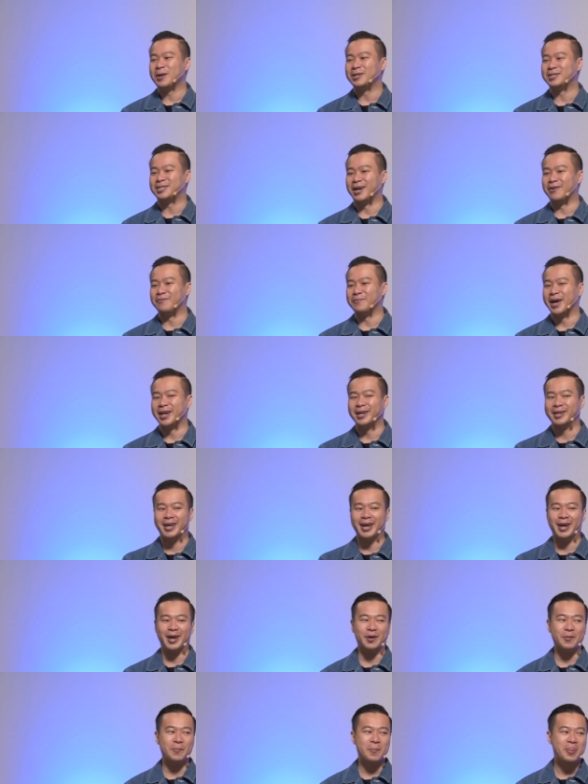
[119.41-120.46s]
self
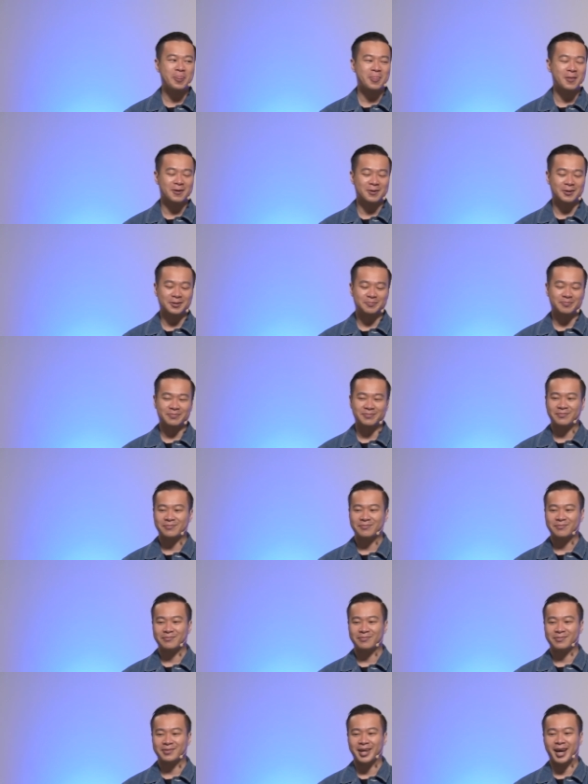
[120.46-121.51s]
medicate.
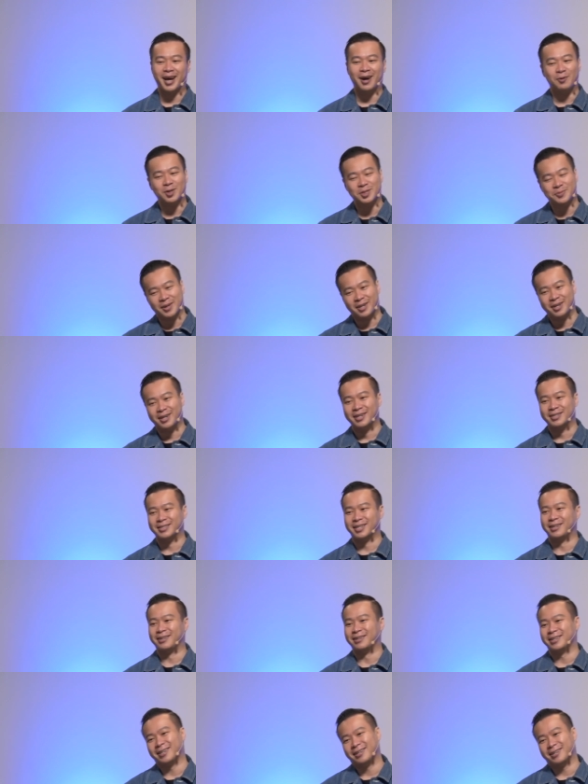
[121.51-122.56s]
And I whispered to her, I was
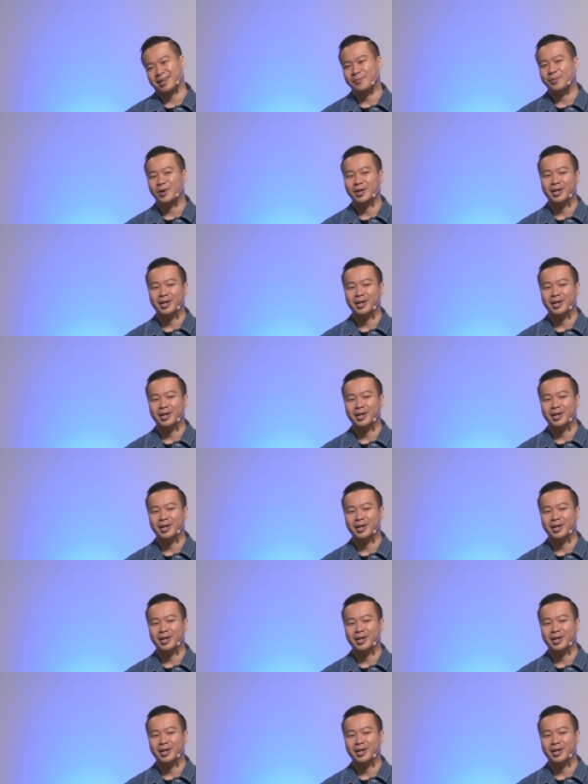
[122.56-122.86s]
like, come